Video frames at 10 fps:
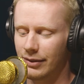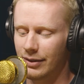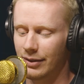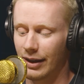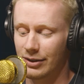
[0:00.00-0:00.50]

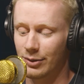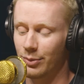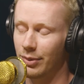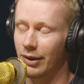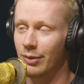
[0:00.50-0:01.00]
this actually would
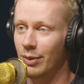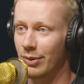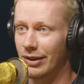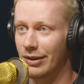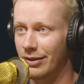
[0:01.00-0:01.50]
probably be
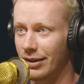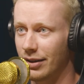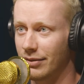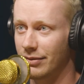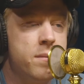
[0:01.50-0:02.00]
pretty
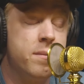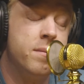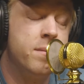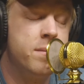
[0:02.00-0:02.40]
entertaining.